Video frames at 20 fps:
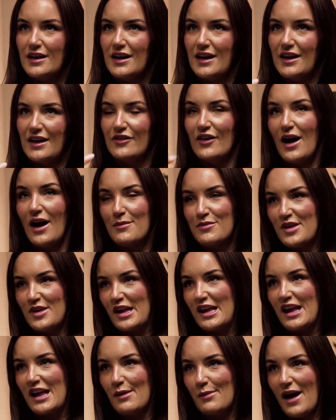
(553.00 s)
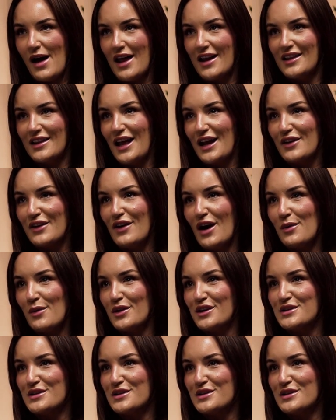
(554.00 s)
if I'm thinking about it, like if I wanted